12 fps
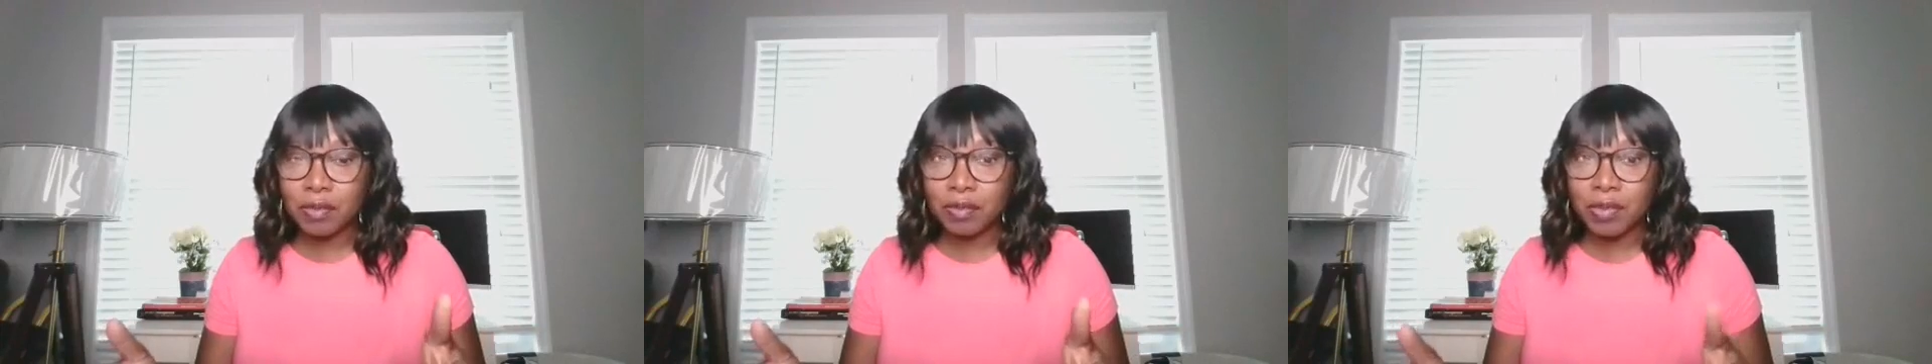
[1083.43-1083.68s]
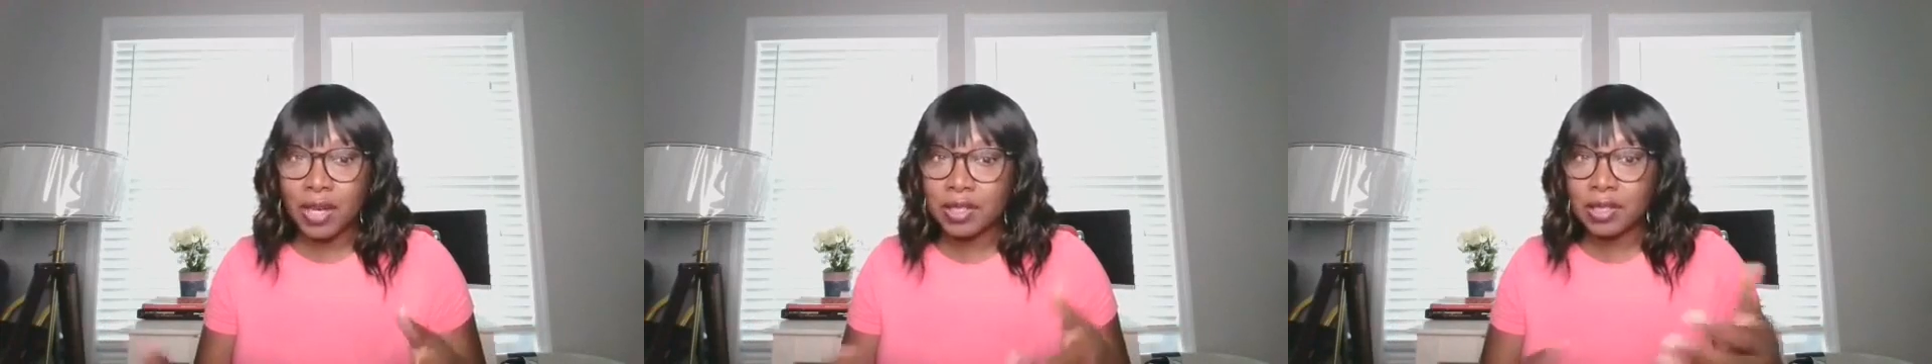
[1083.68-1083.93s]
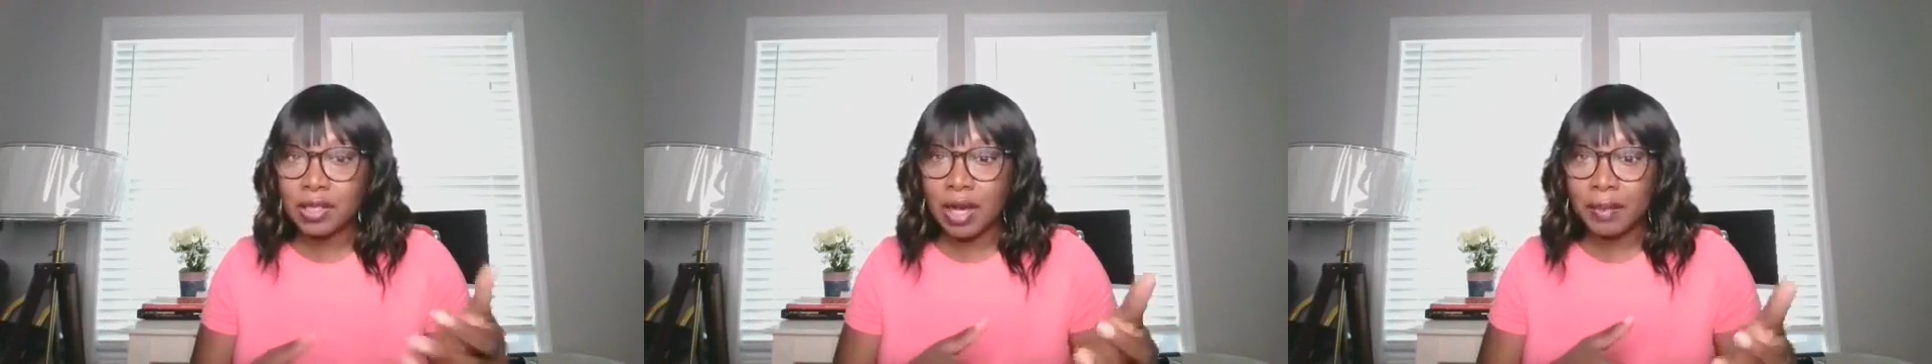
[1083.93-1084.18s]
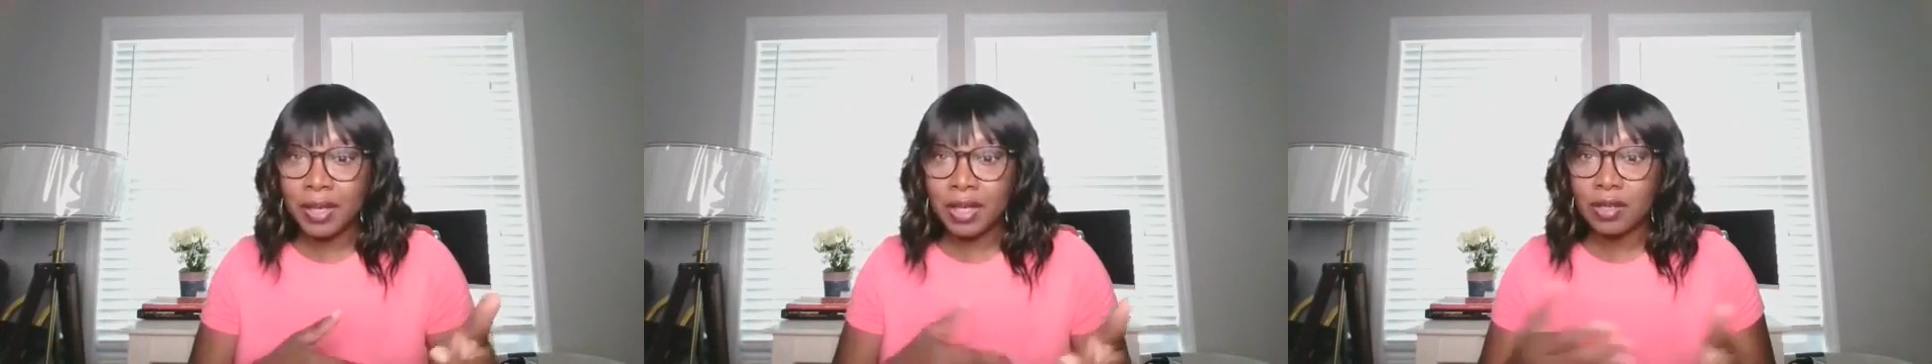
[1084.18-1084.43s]
because
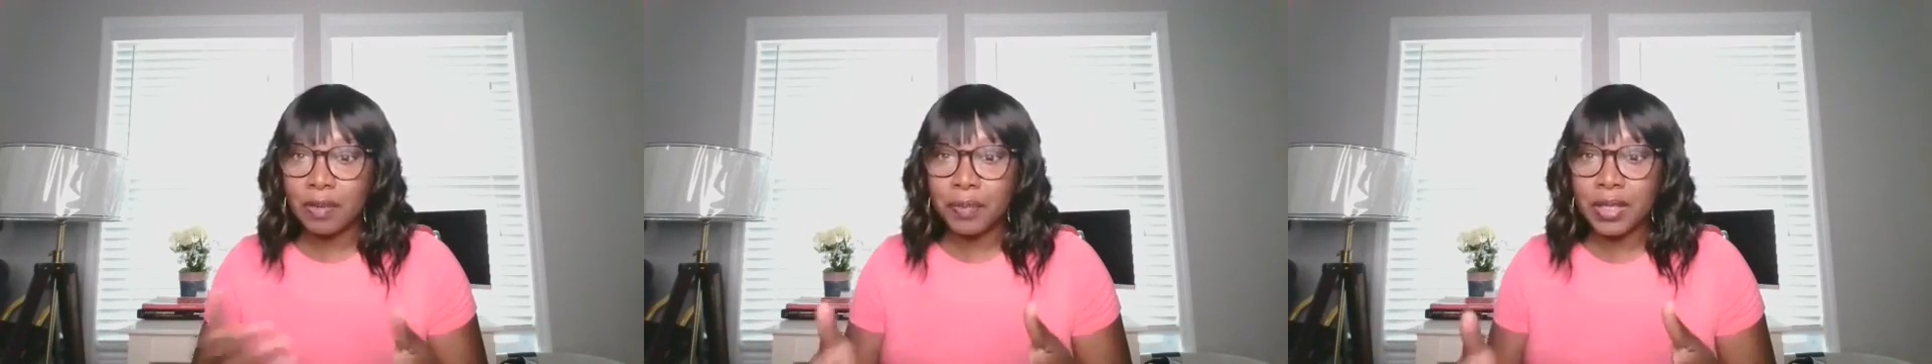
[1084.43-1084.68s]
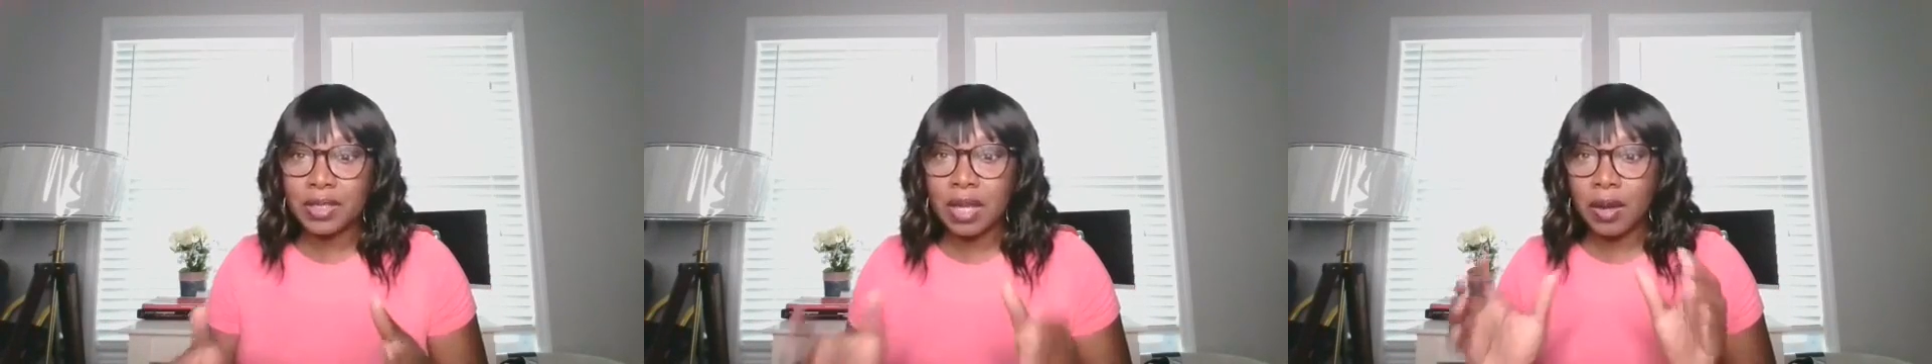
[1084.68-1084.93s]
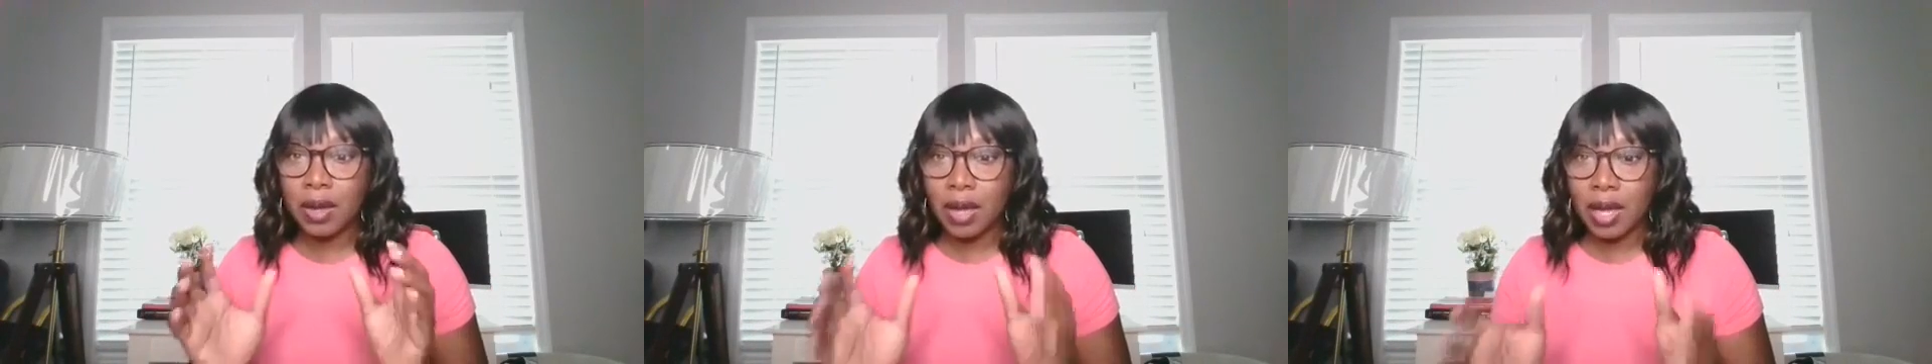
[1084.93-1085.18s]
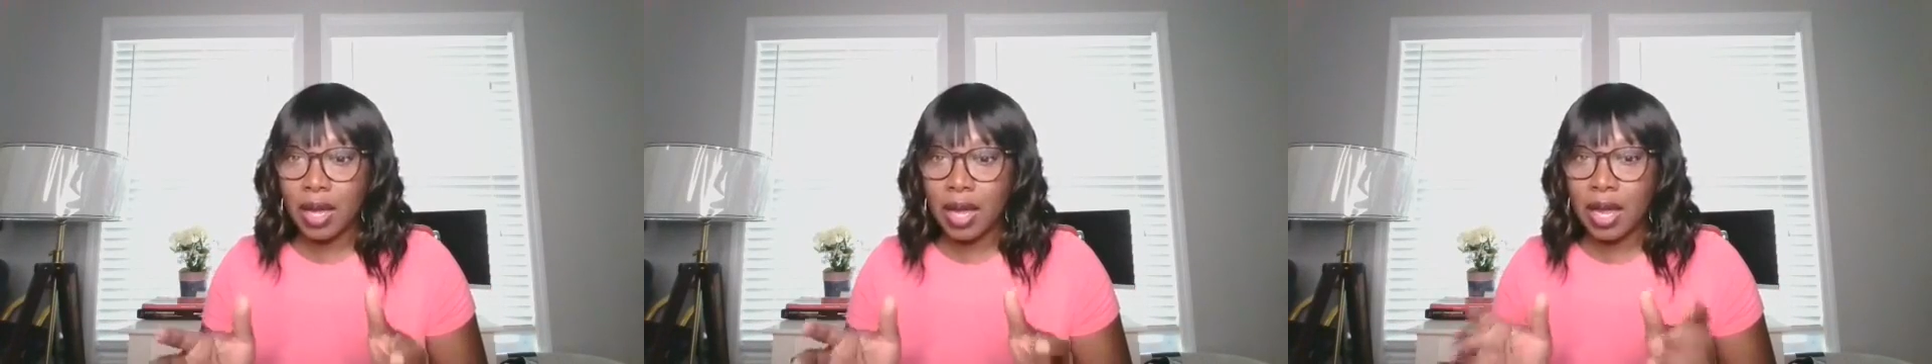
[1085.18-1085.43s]
your business,
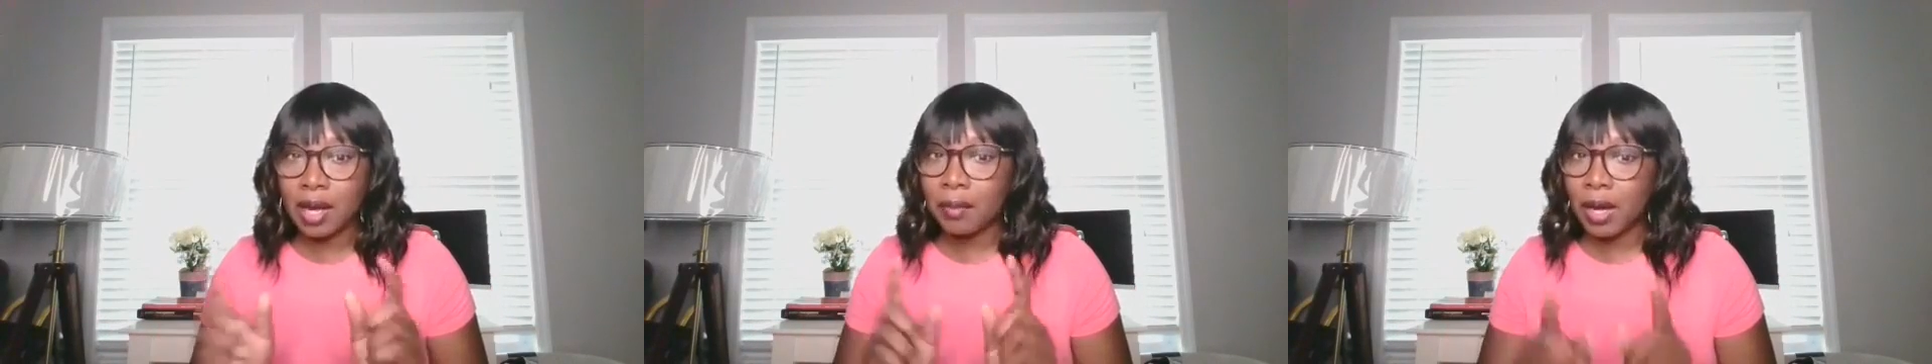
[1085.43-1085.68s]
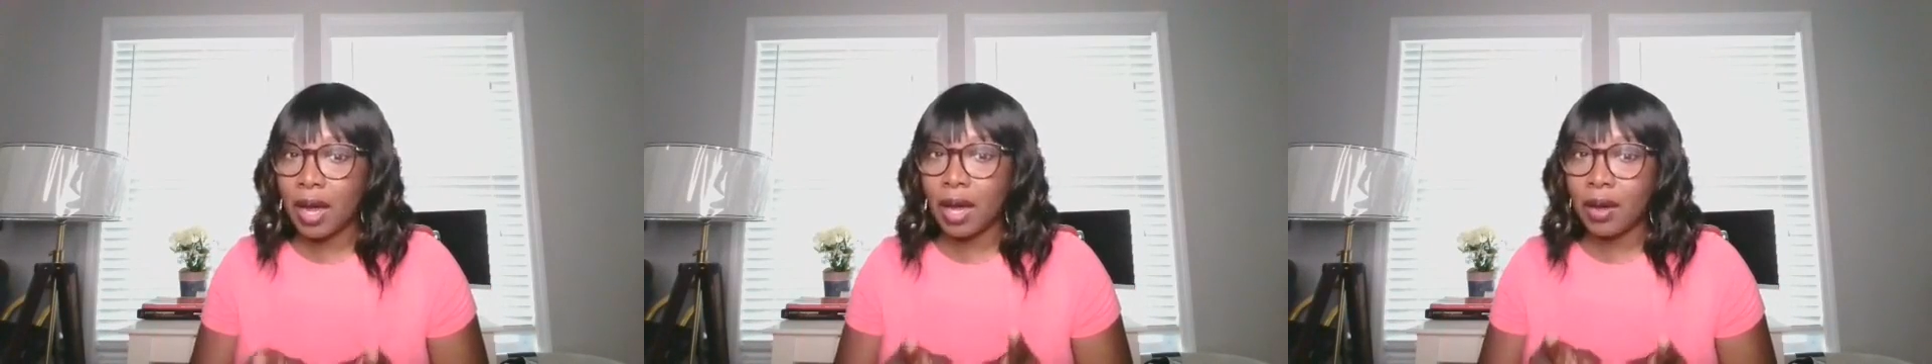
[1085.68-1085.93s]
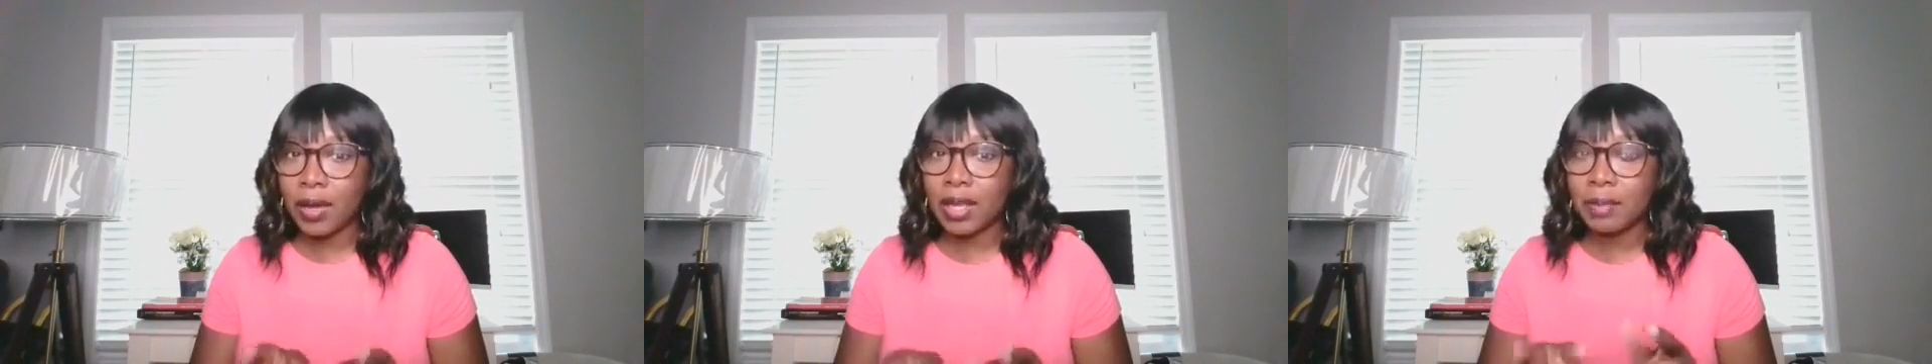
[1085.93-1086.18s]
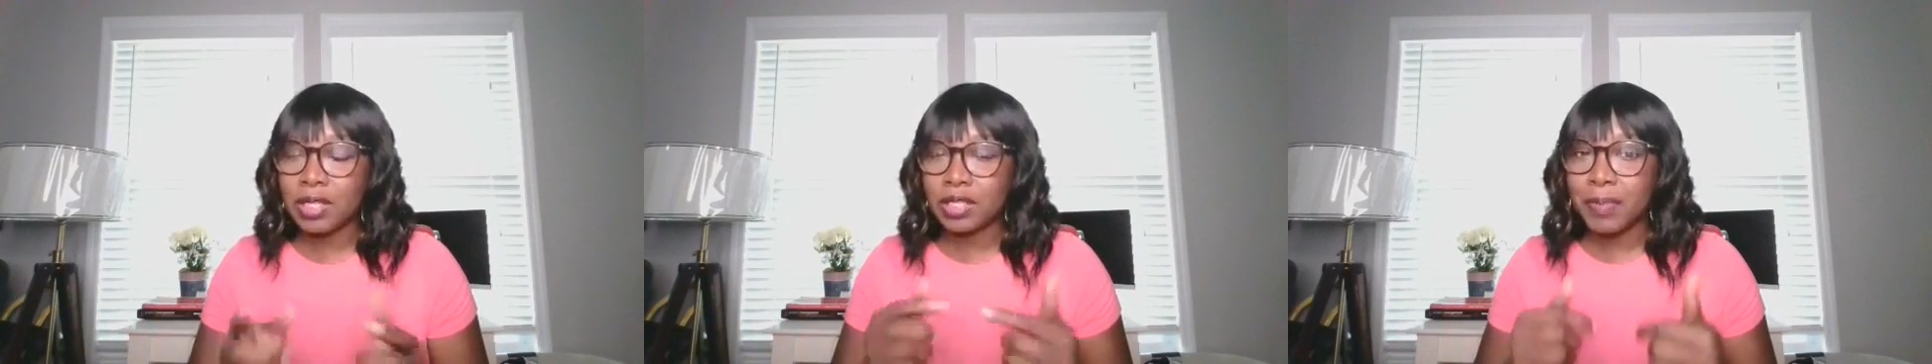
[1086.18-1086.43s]
and okay,
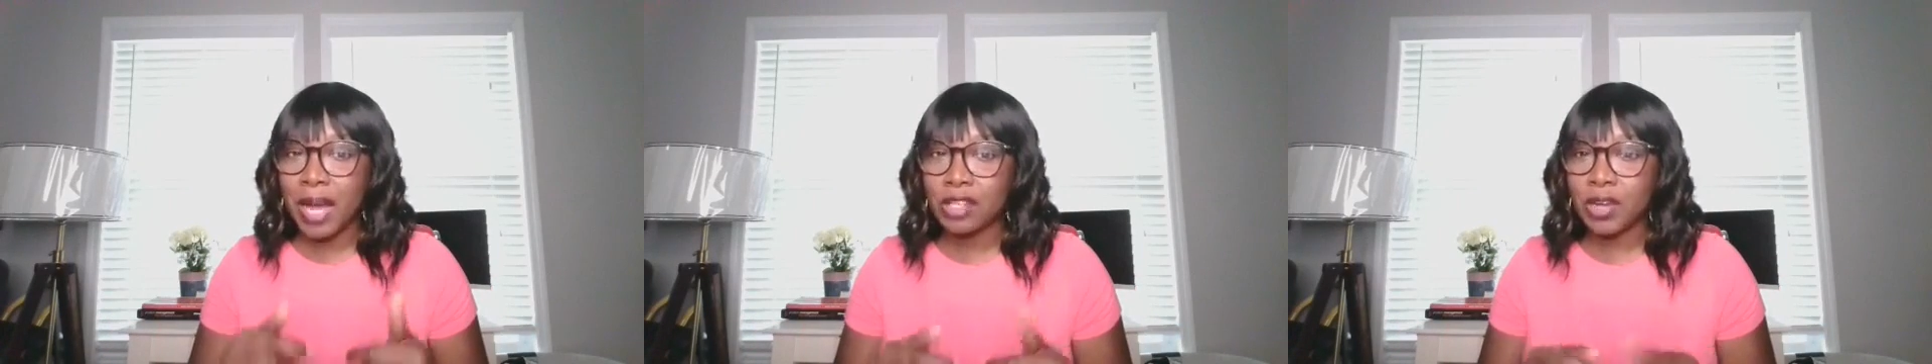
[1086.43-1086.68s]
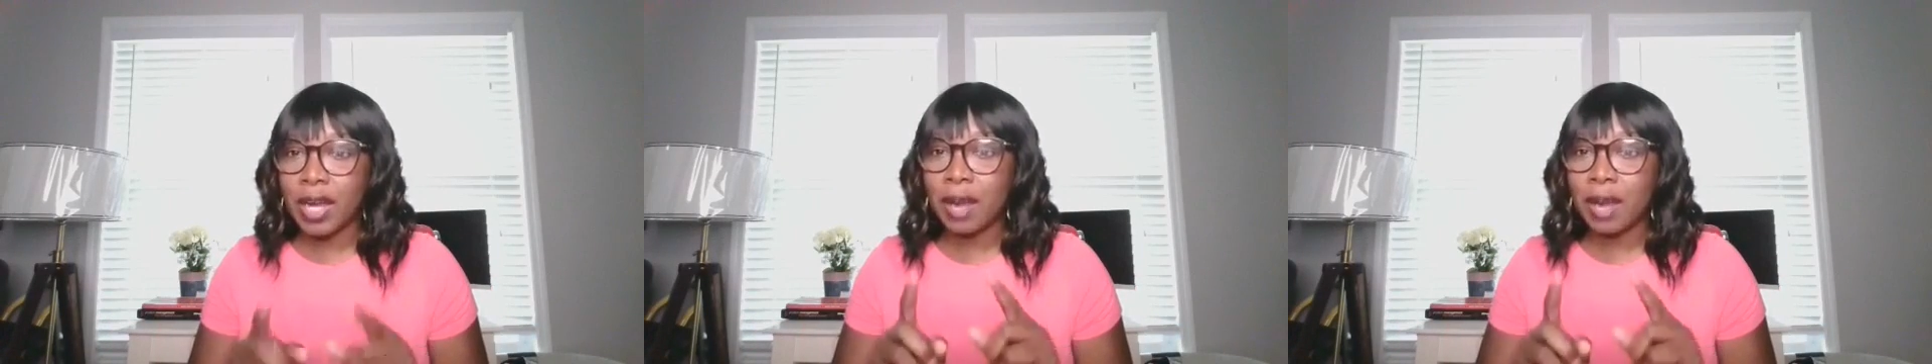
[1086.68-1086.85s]
let me just backtrack.